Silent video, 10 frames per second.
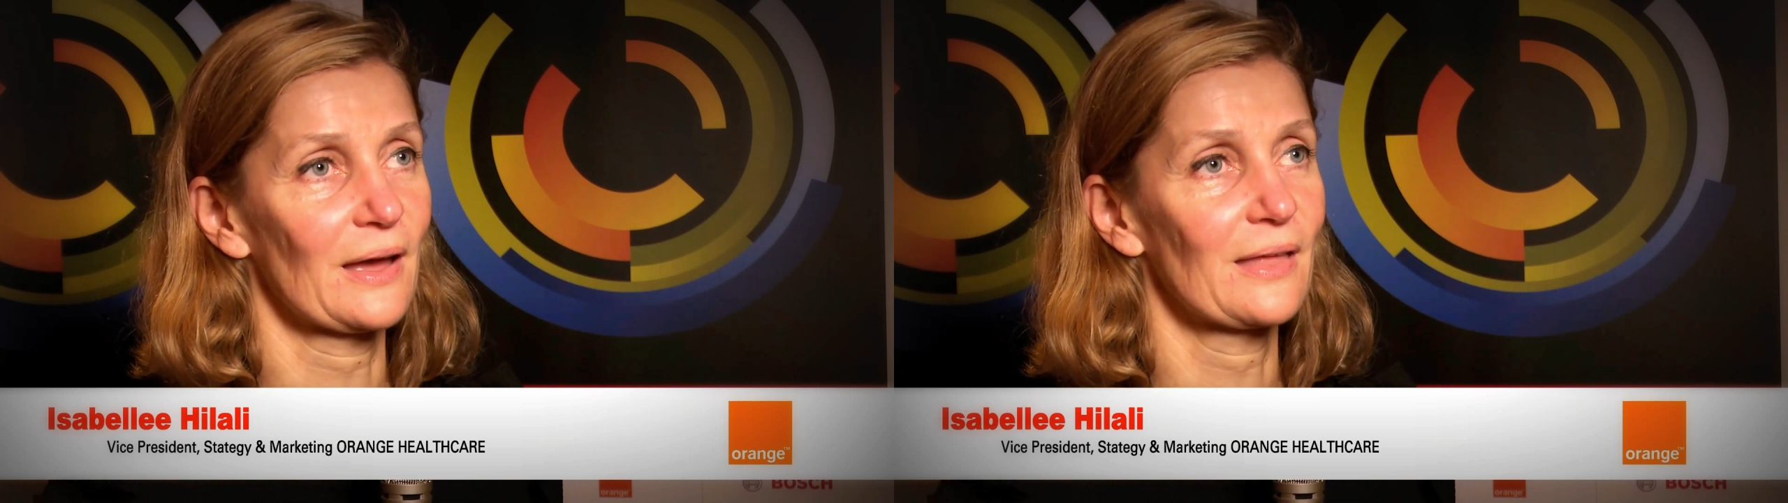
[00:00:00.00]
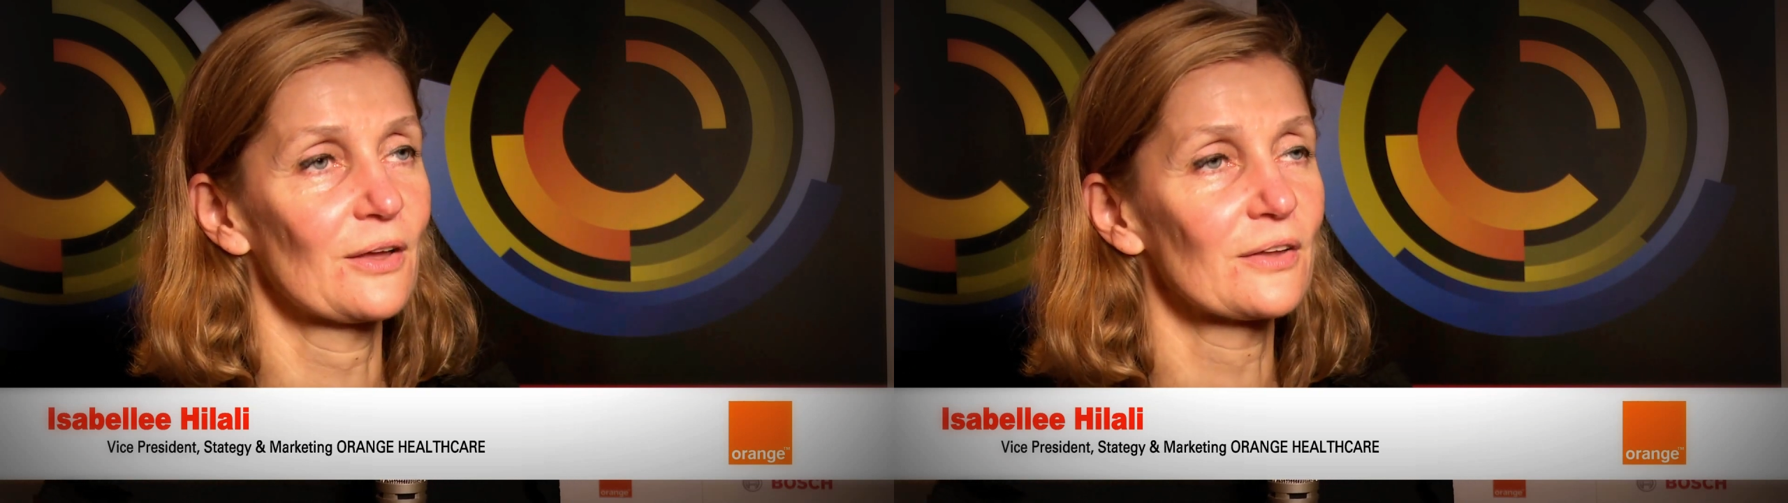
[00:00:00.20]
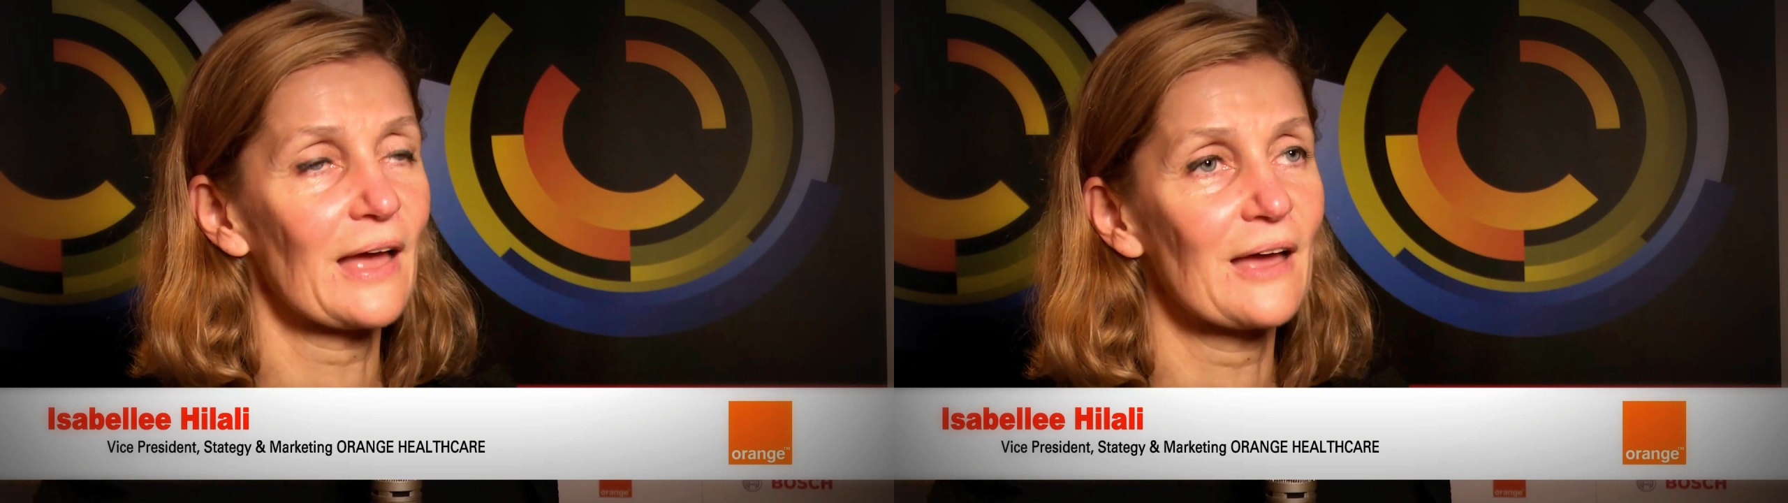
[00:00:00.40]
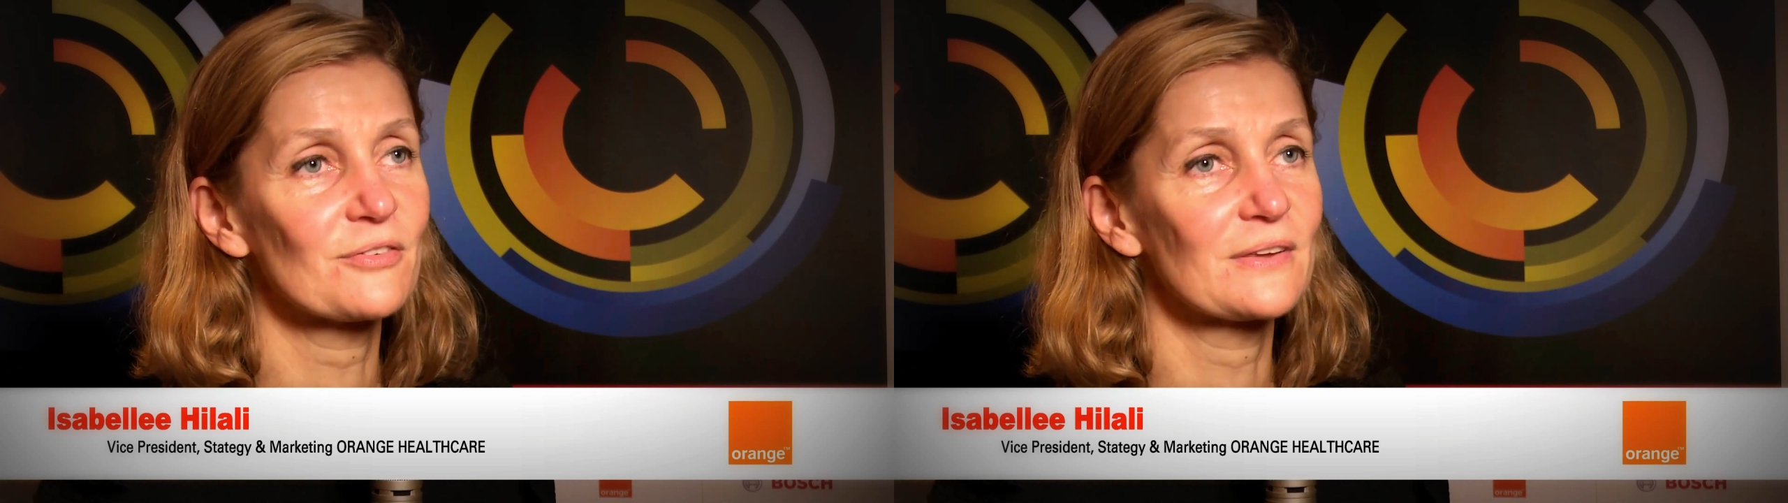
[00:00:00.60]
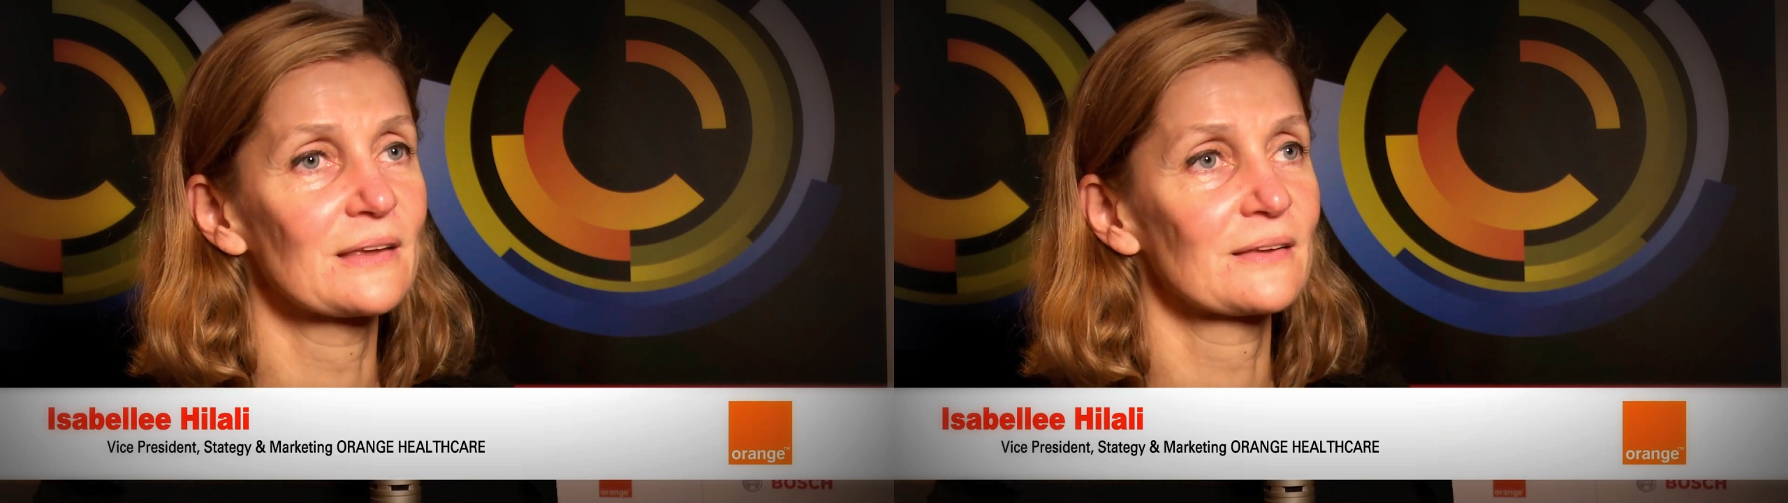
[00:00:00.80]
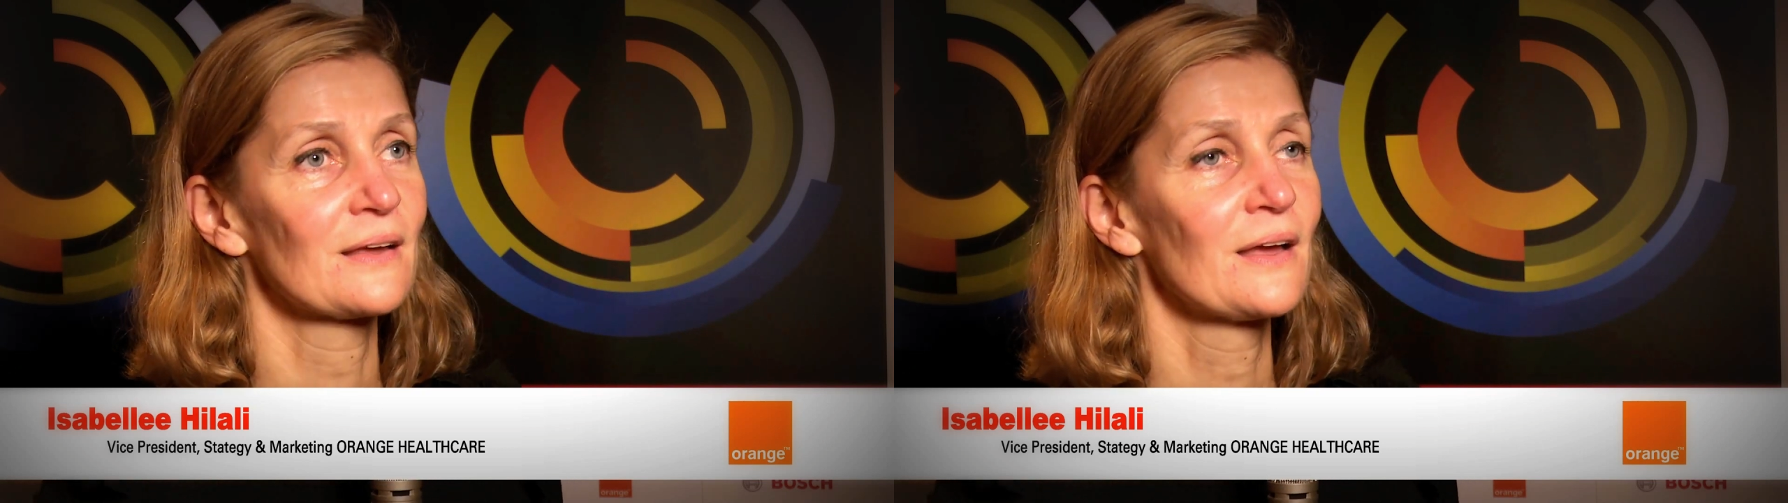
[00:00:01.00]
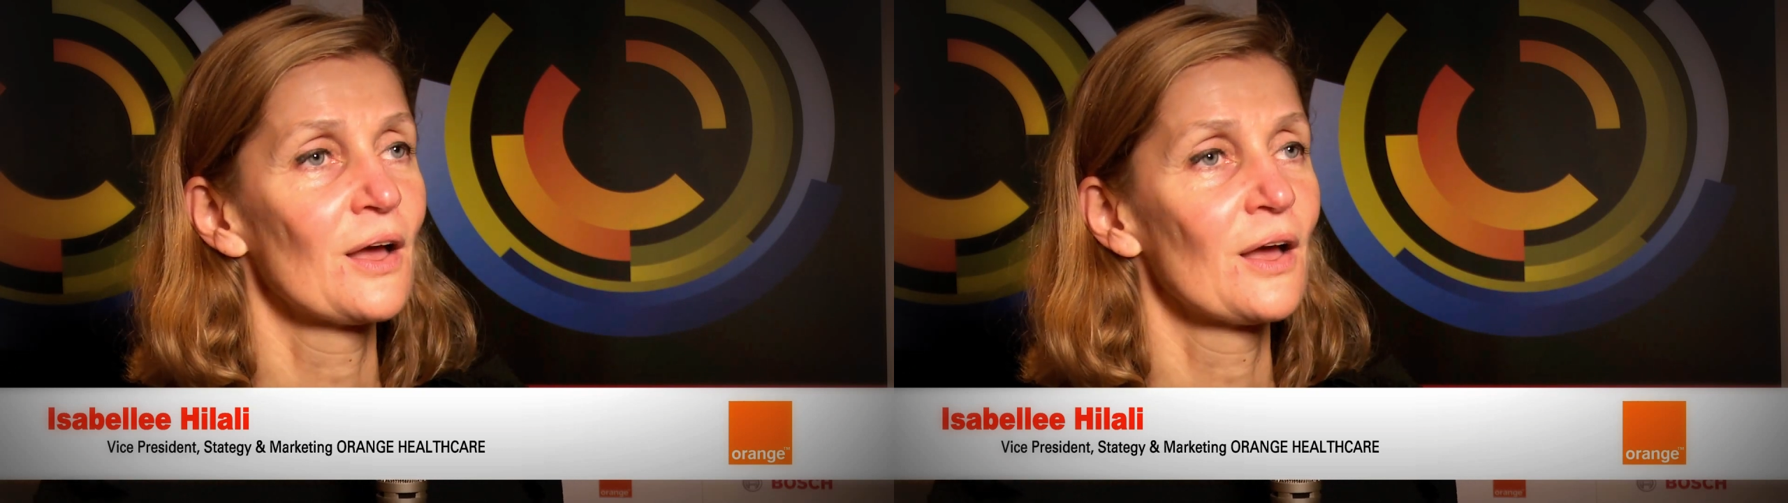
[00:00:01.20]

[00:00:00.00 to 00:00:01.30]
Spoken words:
and not having